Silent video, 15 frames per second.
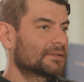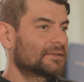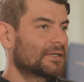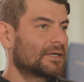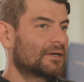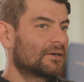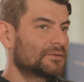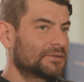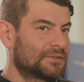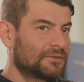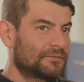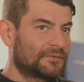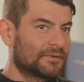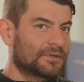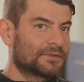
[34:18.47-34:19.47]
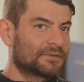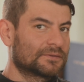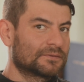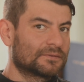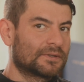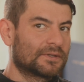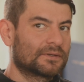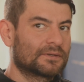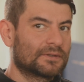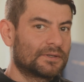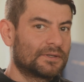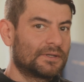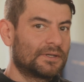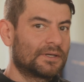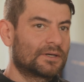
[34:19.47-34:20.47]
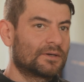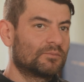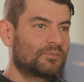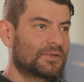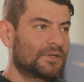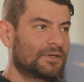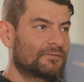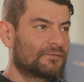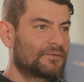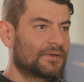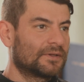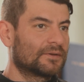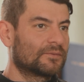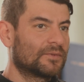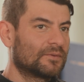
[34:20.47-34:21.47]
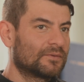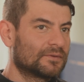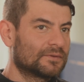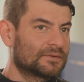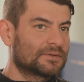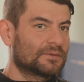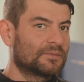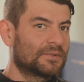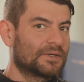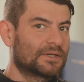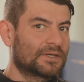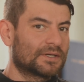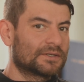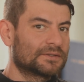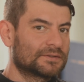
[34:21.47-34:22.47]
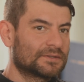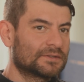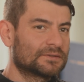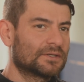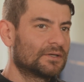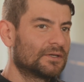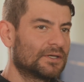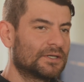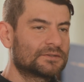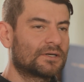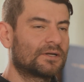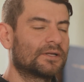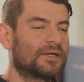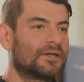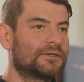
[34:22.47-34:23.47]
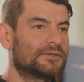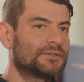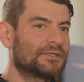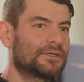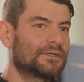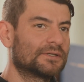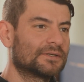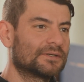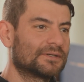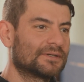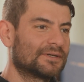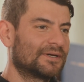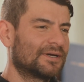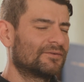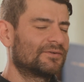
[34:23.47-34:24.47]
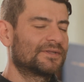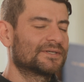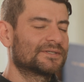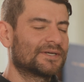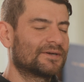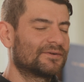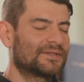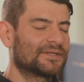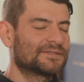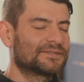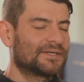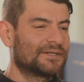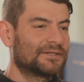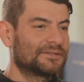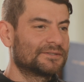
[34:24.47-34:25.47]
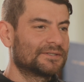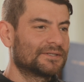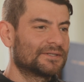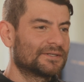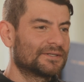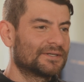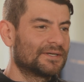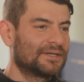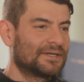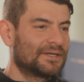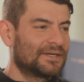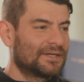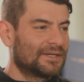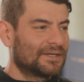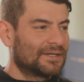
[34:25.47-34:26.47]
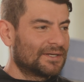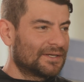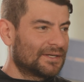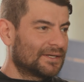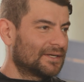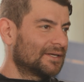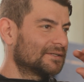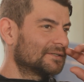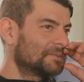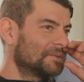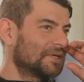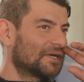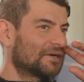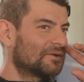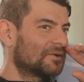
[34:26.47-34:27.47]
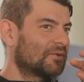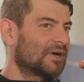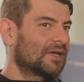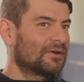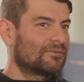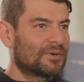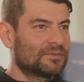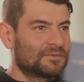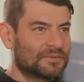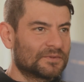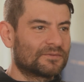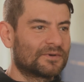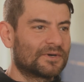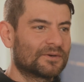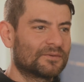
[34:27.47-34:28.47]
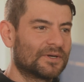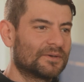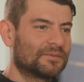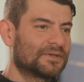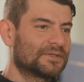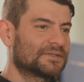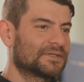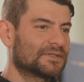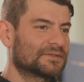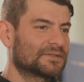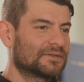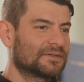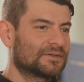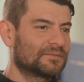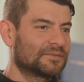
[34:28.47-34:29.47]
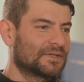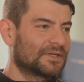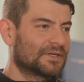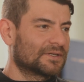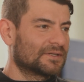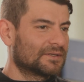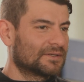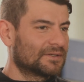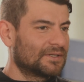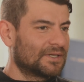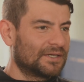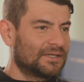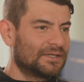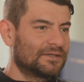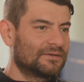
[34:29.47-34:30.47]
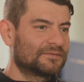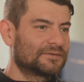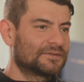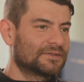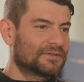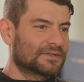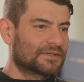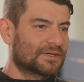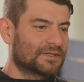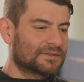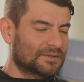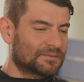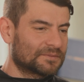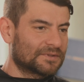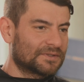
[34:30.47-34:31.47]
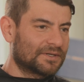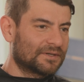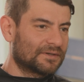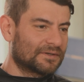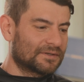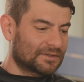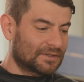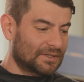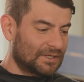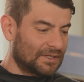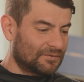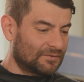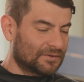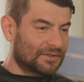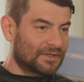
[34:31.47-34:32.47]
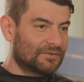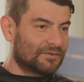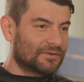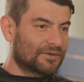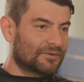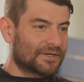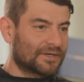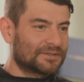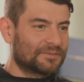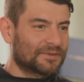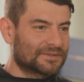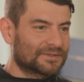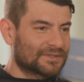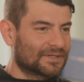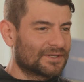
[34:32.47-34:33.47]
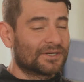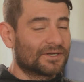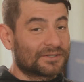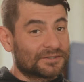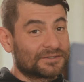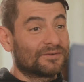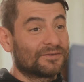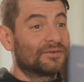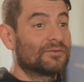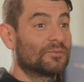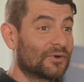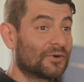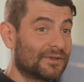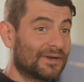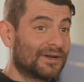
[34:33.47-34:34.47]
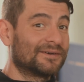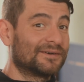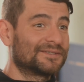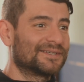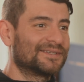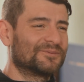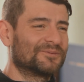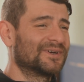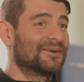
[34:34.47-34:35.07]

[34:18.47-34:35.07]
Because I always do feel this like incomplete feeling when somebody kind of says, it's all energy. Everything's energy. And to me, I don't know why it rubs me the wrong way, but it sounds a little bit like naive to the concepts in here. Even the Urantia book is saying, look, there's stuff even more than energy.